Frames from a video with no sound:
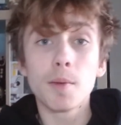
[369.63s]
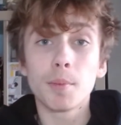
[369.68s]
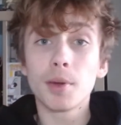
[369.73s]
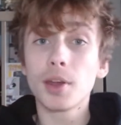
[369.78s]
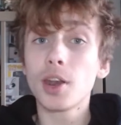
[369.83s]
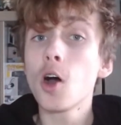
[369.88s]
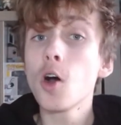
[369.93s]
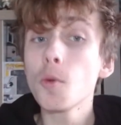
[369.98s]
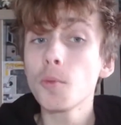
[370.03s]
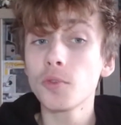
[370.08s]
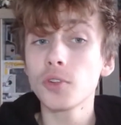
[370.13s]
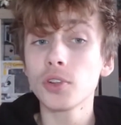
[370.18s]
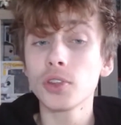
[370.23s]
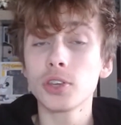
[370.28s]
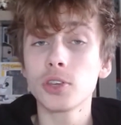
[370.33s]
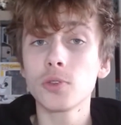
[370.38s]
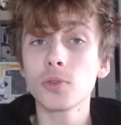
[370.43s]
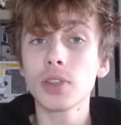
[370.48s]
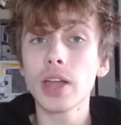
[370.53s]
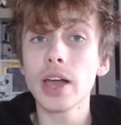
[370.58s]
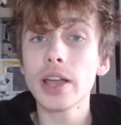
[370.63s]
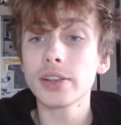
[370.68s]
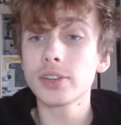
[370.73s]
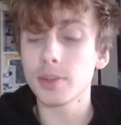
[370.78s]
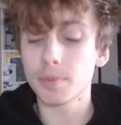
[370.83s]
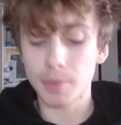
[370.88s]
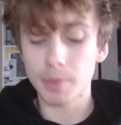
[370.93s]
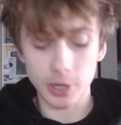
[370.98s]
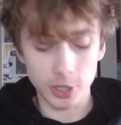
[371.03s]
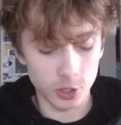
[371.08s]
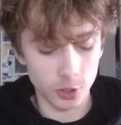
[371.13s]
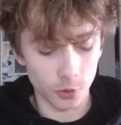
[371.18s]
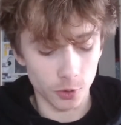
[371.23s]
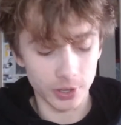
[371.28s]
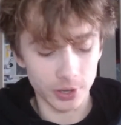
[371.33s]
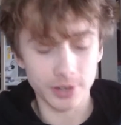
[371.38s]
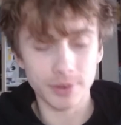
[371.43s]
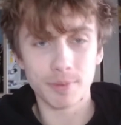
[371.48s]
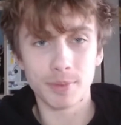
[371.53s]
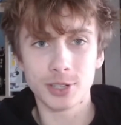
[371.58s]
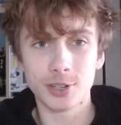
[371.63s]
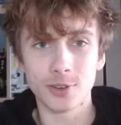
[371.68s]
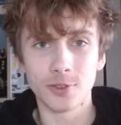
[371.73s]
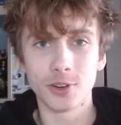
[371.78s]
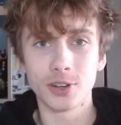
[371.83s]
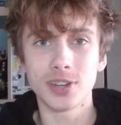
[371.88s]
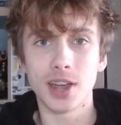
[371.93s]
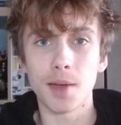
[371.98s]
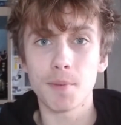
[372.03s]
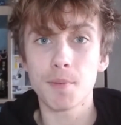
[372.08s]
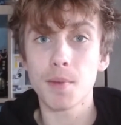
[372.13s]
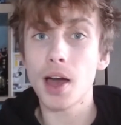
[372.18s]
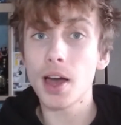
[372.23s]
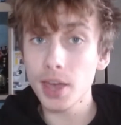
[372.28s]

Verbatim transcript: but hopefully you liked it, my story type.